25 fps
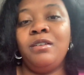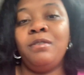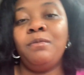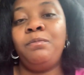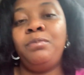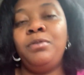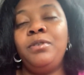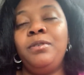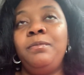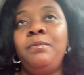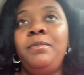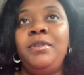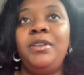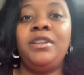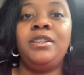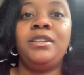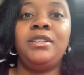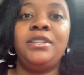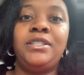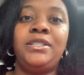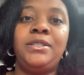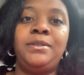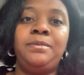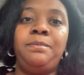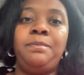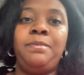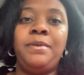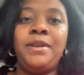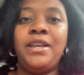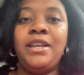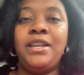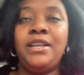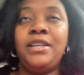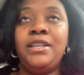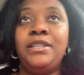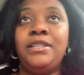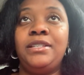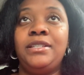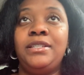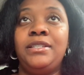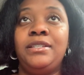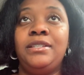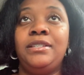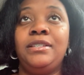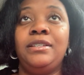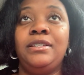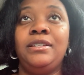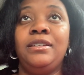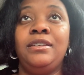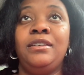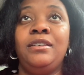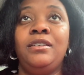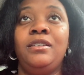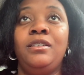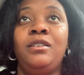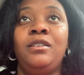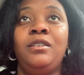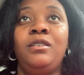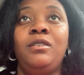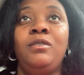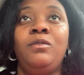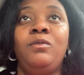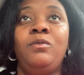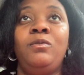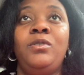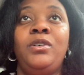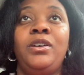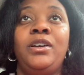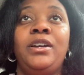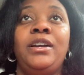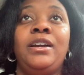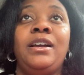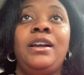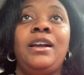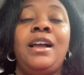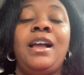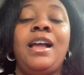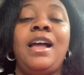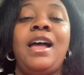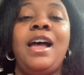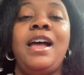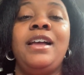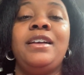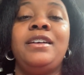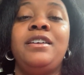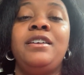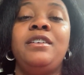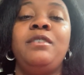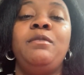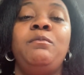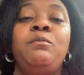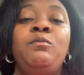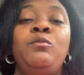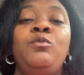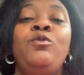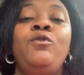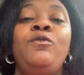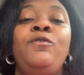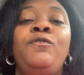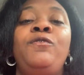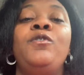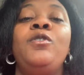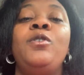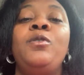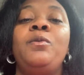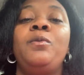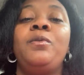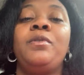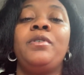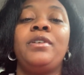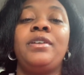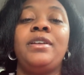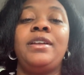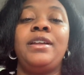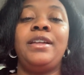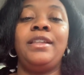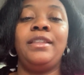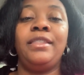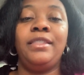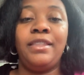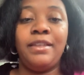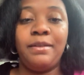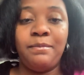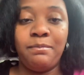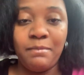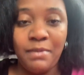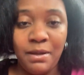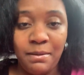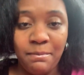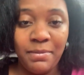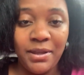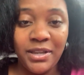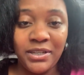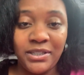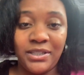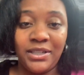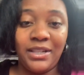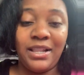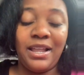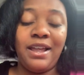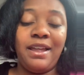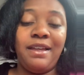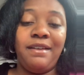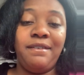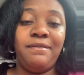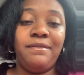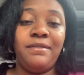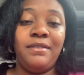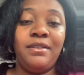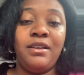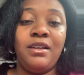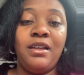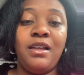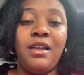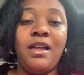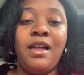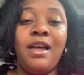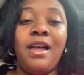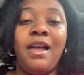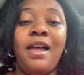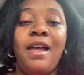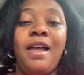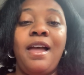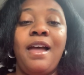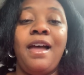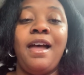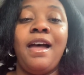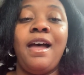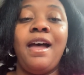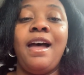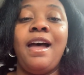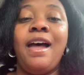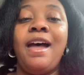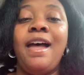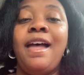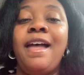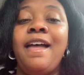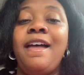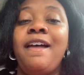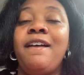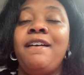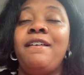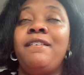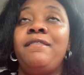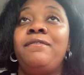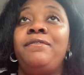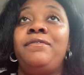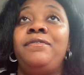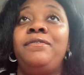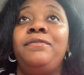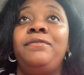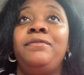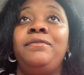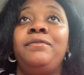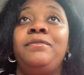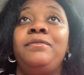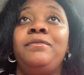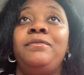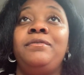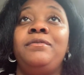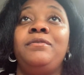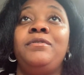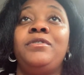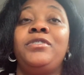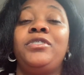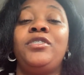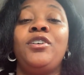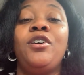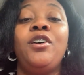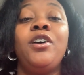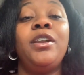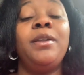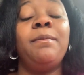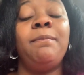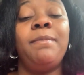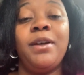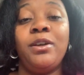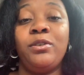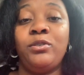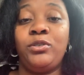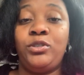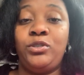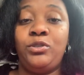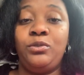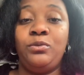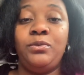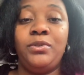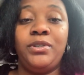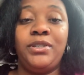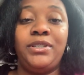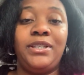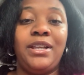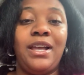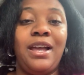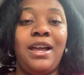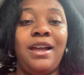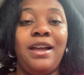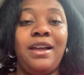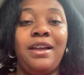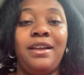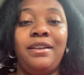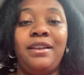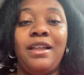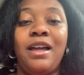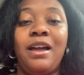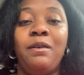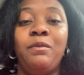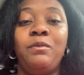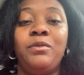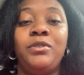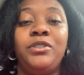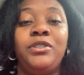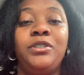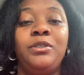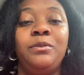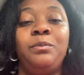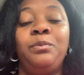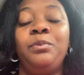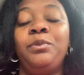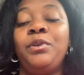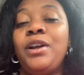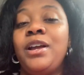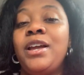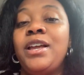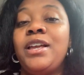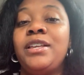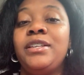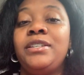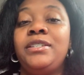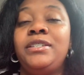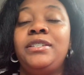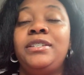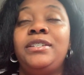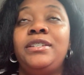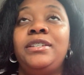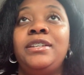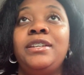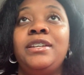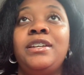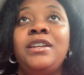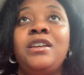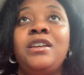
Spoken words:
put me in a space where I couldn't move forward and live my best life. I have thought about suicide. I was depressed